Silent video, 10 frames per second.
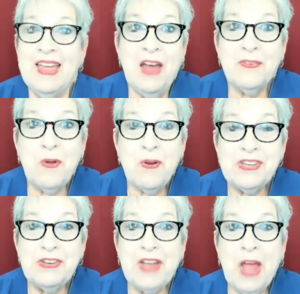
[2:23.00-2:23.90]
Of
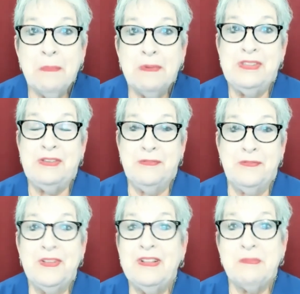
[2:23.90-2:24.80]
course, your cupboards are
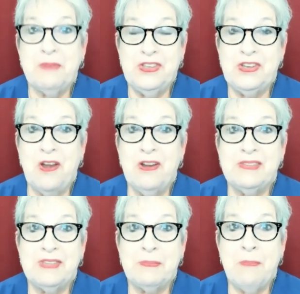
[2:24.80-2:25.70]
filled with
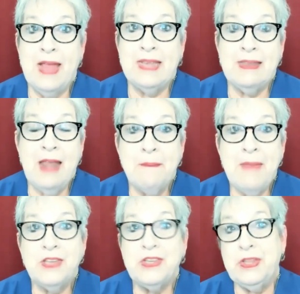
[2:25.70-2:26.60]
jars of spice, and I
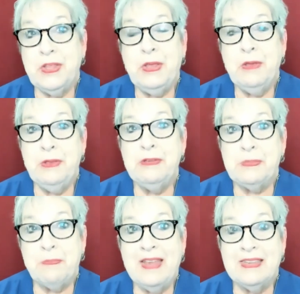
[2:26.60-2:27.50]
imagine that you
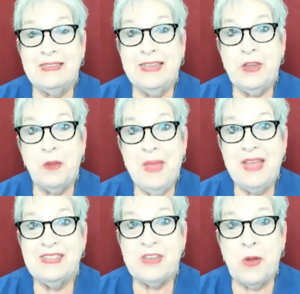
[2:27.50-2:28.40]
use basil in your
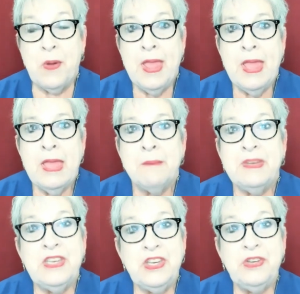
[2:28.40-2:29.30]
pesto.
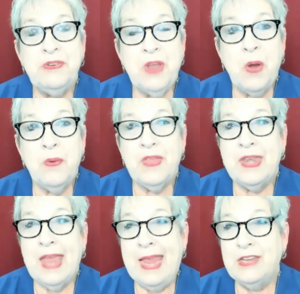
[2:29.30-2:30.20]
But did you know
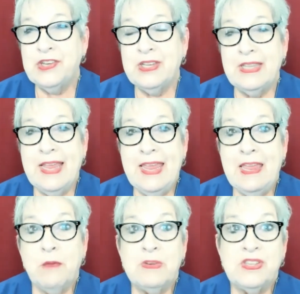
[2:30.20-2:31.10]
that anciently
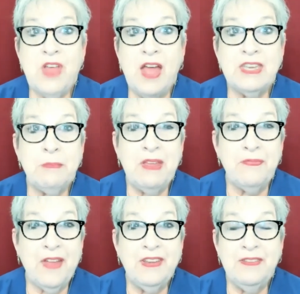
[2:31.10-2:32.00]
it was thought to be
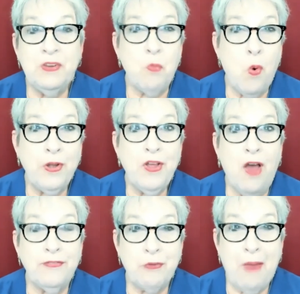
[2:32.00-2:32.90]
effective in warding
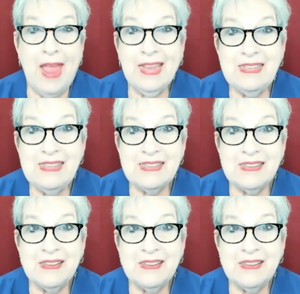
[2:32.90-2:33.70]
off dragons?